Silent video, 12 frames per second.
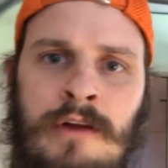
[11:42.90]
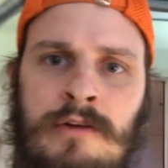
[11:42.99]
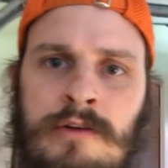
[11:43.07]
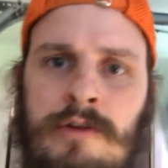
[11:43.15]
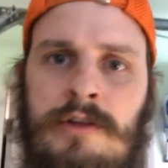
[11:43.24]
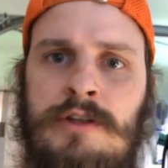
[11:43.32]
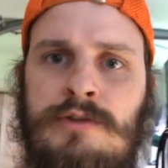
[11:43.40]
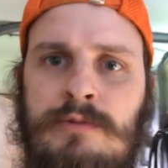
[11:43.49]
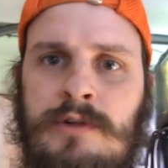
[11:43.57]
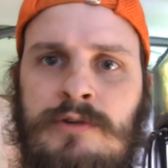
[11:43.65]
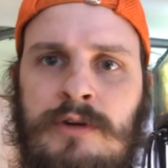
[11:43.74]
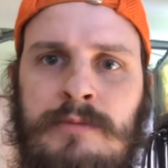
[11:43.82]
Lucas, would
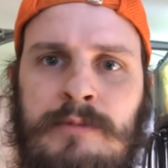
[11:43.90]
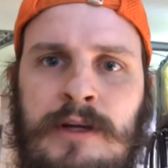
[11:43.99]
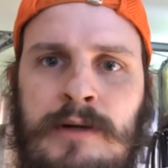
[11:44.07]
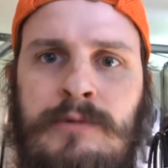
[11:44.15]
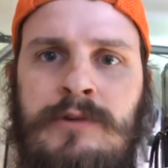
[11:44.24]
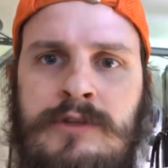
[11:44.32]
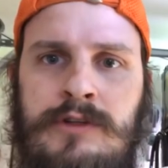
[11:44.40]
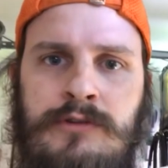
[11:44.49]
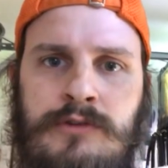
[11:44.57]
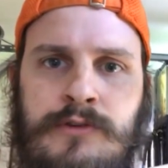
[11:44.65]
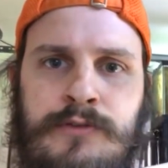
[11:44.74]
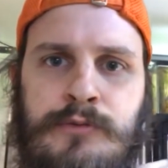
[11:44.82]
Koi be able to
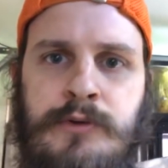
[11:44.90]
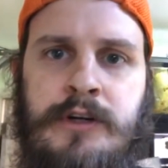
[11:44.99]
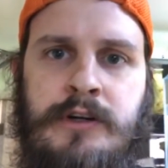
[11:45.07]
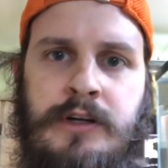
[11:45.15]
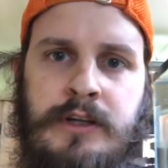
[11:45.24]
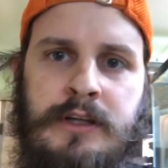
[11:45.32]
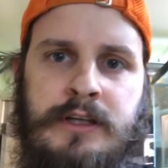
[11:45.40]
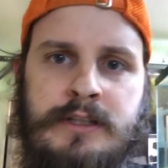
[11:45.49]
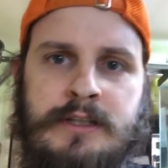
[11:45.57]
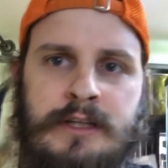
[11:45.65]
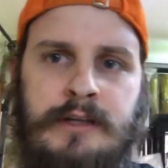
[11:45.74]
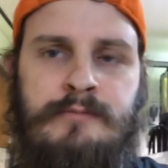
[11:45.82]
overwinter in these
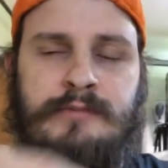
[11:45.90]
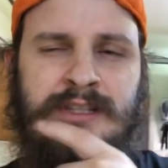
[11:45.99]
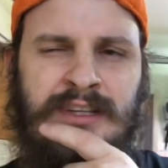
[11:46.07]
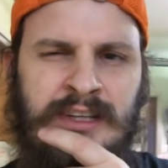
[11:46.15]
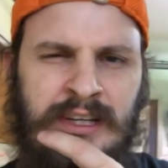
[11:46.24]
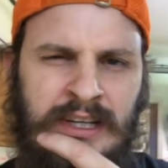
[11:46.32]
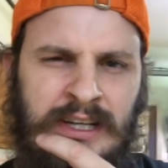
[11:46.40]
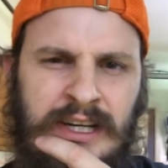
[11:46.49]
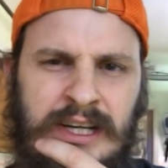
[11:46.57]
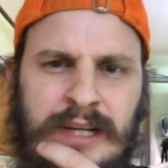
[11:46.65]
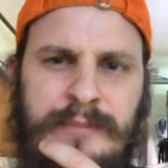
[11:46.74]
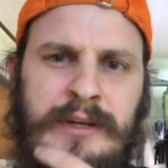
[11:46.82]
temps?
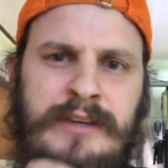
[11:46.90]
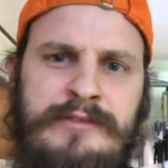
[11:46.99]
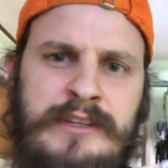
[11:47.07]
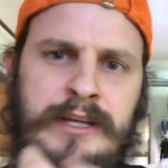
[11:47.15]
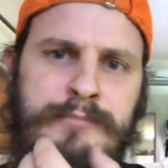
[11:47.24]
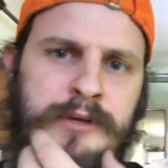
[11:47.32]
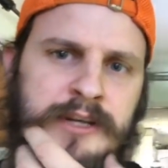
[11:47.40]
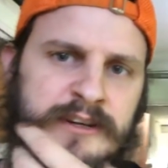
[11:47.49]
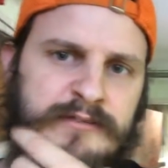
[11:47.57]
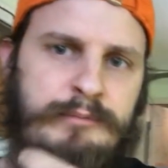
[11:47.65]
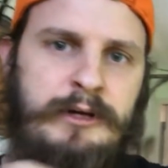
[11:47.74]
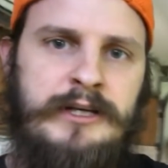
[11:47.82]
Um, if deep
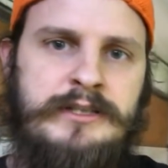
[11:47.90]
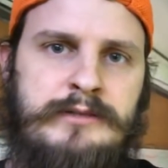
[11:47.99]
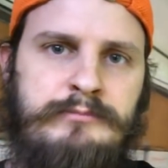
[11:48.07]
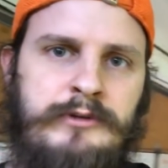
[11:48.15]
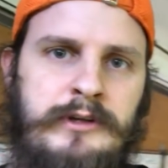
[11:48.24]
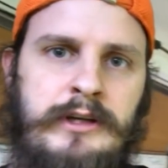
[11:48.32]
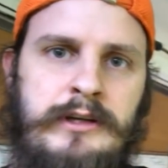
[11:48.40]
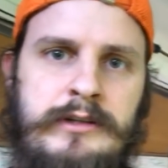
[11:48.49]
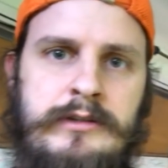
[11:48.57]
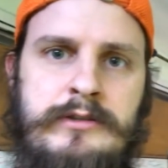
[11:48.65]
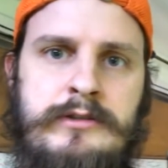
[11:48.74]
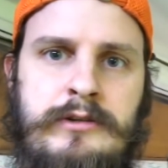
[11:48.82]
enough, possibly.
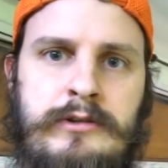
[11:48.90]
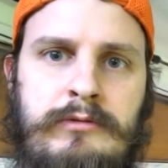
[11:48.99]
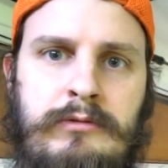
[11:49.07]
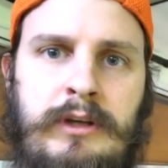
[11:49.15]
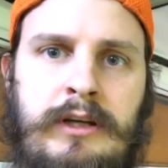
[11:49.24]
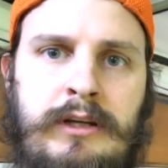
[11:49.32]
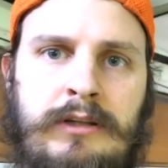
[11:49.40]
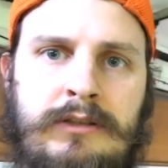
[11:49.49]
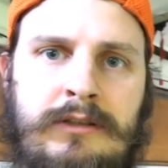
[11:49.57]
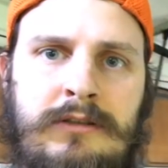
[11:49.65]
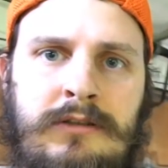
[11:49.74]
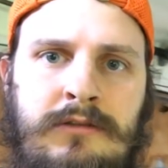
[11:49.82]
So,
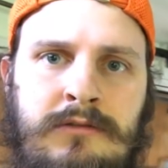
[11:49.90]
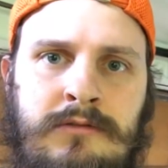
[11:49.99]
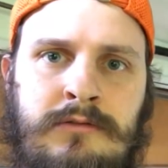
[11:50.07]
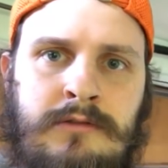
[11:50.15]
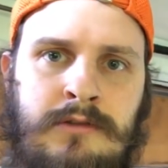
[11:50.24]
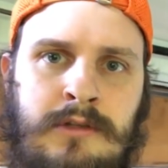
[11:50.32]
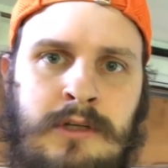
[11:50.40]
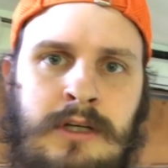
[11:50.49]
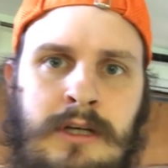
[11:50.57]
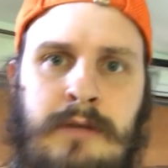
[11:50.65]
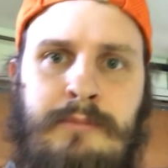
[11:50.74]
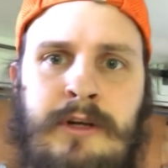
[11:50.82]
yes.
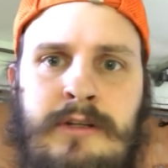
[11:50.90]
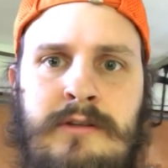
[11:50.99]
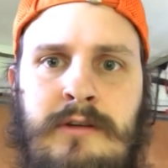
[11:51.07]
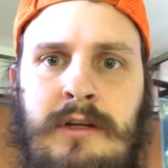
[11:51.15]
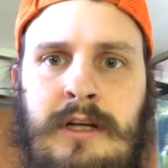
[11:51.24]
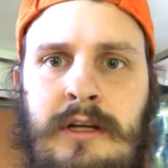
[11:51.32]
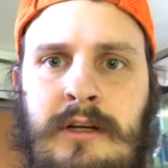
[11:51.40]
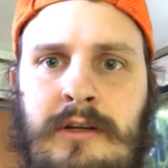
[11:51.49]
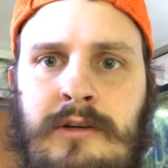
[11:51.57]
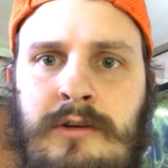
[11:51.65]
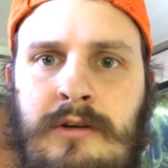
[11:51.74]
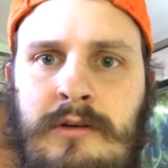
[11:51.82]
Depends on how you
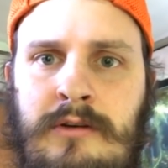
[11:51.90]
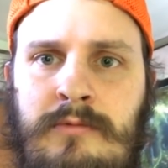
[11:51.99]
do it.